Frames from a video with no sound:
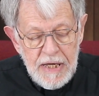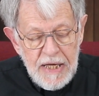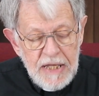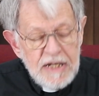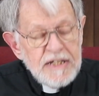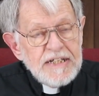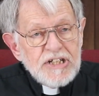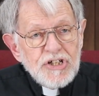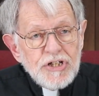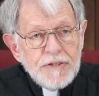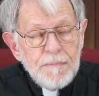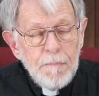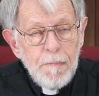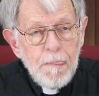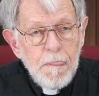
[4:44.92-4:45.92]
In
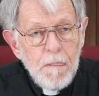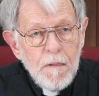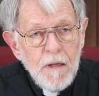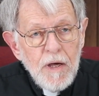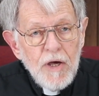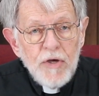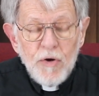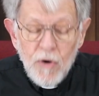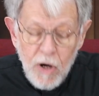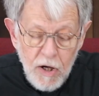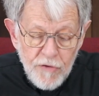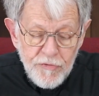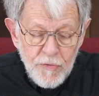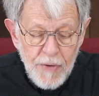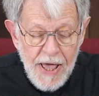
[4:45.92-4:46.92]
addition, you're
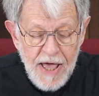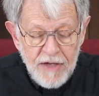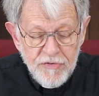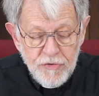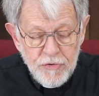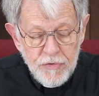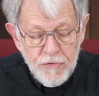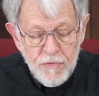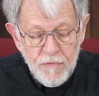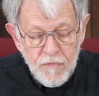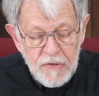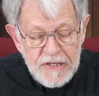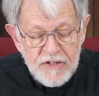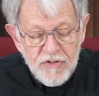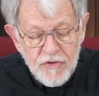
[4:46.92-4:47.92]
also asked to
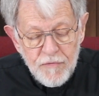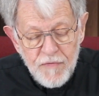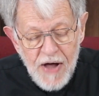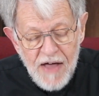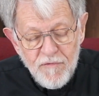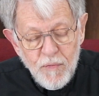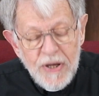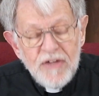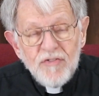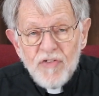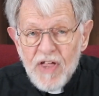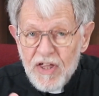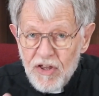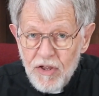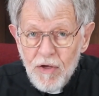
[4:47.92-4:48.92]
list the 5 ways
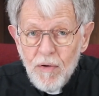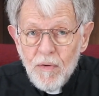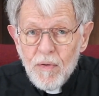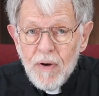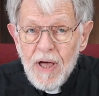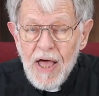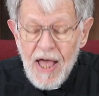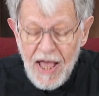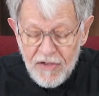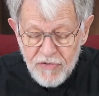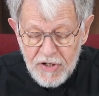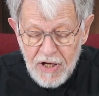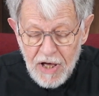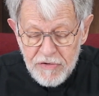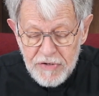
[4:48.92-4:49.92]
that you, as
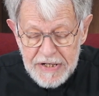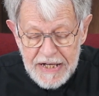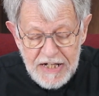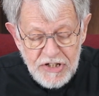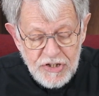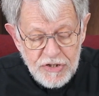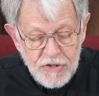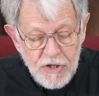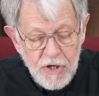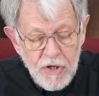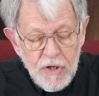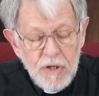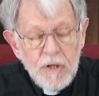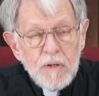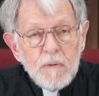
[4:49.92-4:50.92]
a congregation,
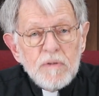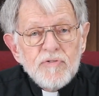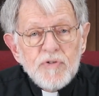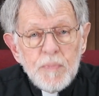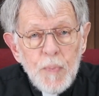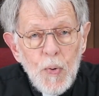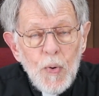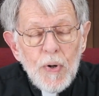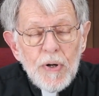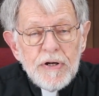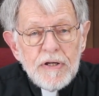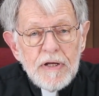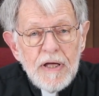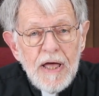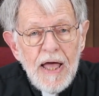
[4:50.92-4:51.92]
will
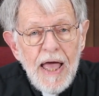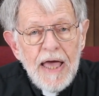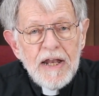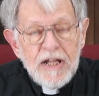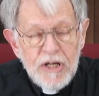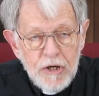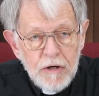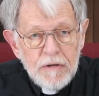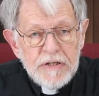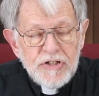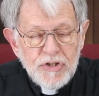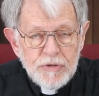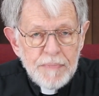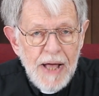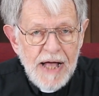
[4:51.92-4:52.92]
support and encourage
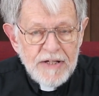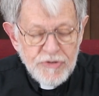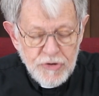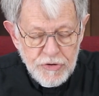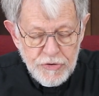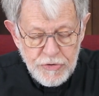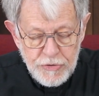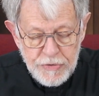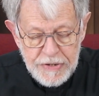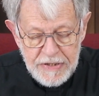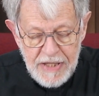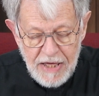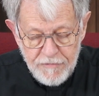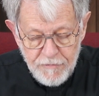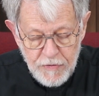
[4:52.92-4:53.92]
your pastor during
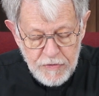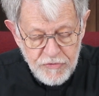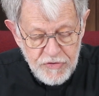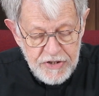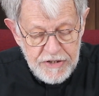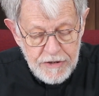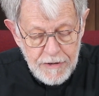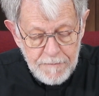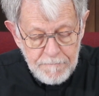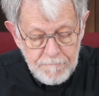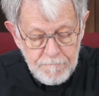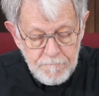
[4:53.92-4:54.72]
that first year.